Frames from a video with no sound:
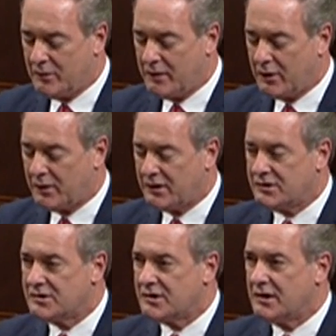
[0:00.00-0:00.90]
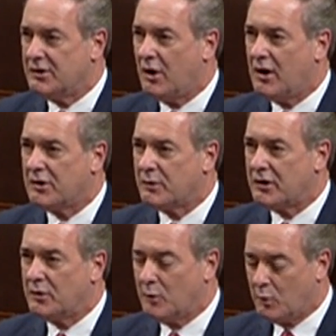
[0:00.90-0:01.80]
Americans in
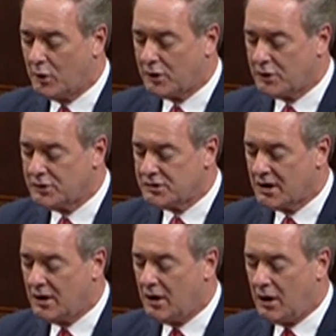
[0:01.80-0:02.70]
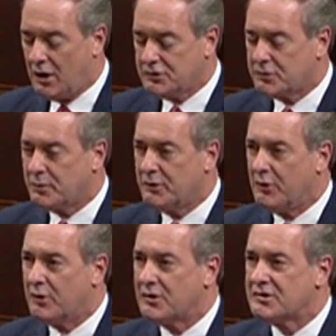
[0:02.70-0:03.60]
honoring workers,
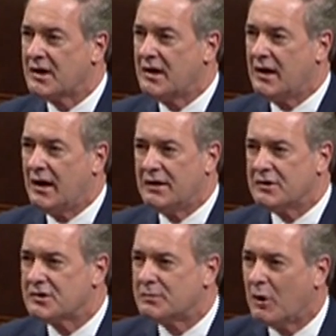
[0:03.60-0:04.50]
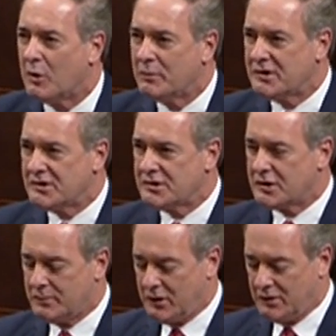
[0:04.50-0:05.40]
entrepreneurs, and the small business
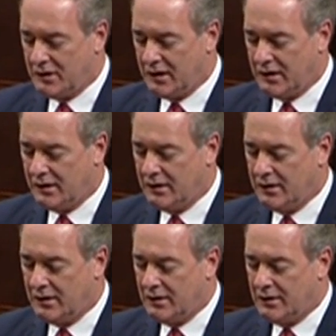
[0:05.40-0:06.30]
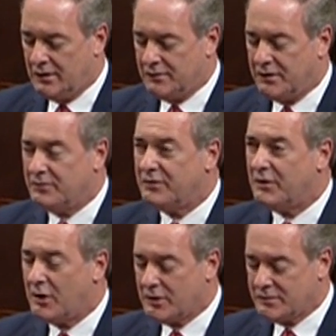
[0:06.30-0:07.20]
community. From
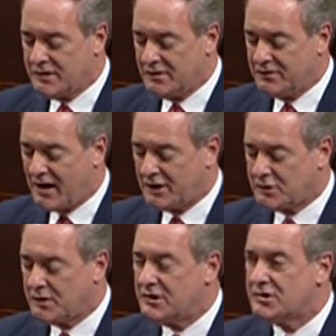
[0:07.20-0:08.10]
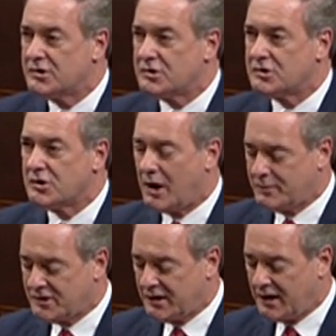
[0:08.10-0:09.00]
farms and factories to
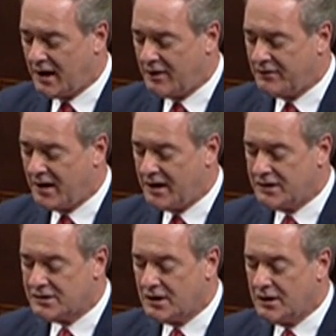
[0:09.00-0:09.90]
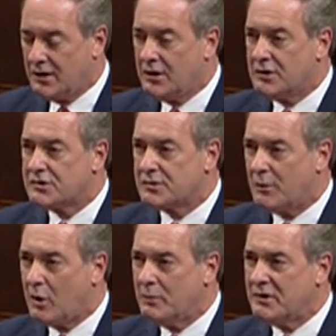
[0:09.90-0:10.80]
shops and cafes,
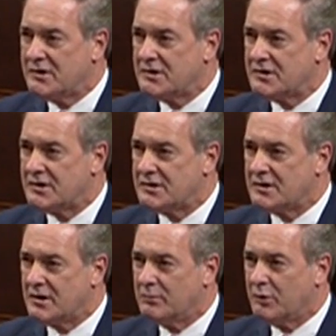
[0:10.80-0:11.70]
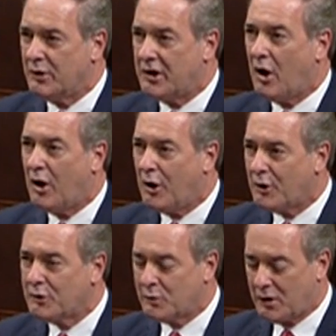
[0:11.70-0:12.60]
small businesses employ
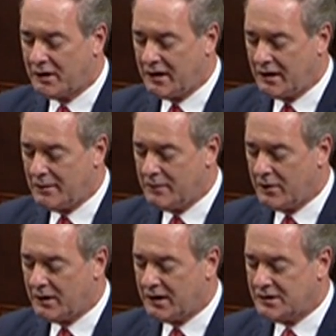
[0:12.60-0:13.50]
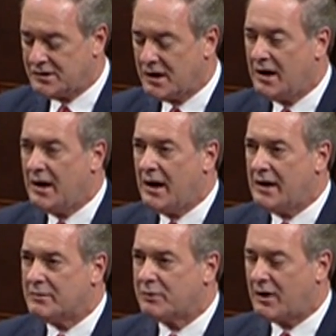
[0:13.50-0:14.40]
hard-working Americans
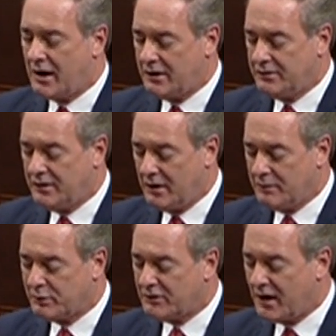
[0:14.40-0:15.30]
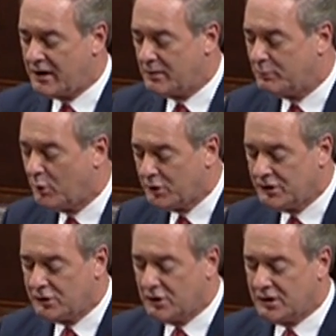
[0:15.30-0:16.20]
and provide
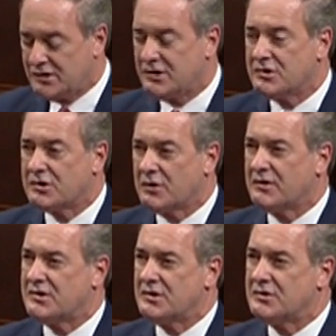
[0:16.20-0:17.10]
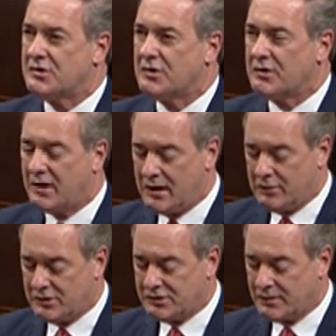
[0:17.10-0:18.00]
important goods and services to their
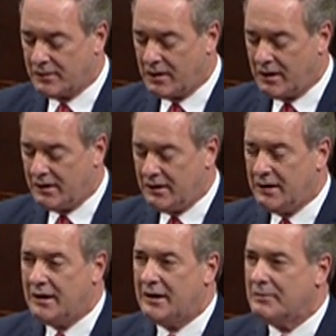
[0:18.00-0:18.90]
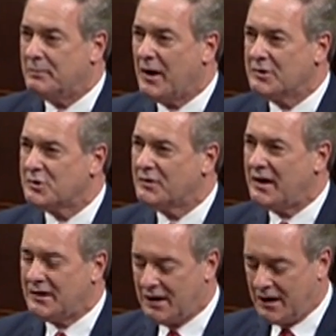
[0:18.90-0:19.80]
neighbors. In
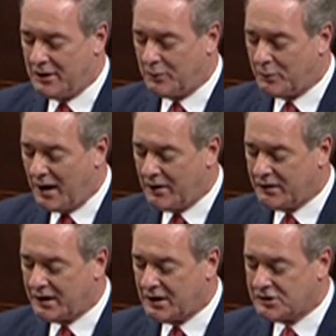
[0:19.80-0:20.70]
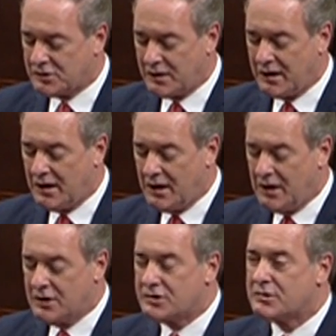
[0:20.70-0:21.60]
Pennsylvania and around the country,
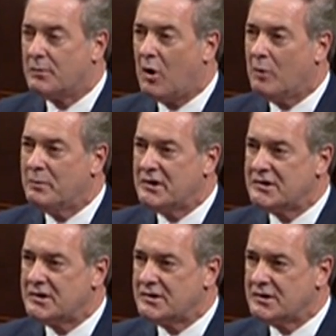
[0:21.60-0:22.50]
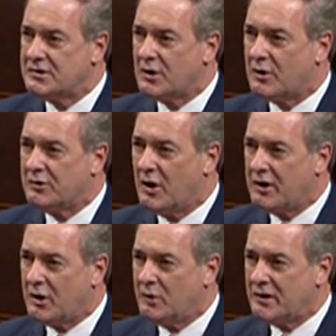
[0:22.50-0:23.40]
small businesses are
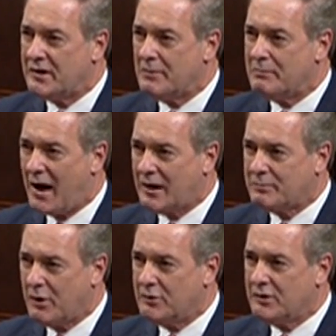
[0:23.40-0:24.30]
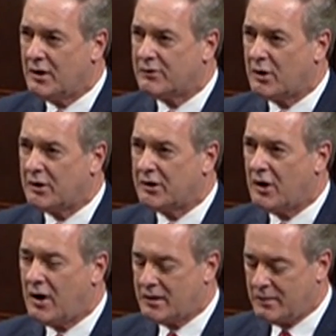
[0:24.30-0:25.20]
not only the backbone of our
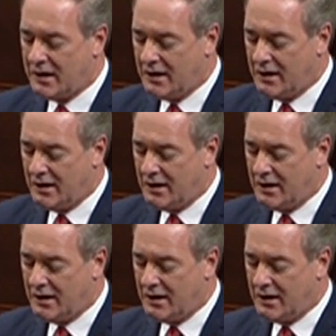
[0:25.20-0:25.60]
economy,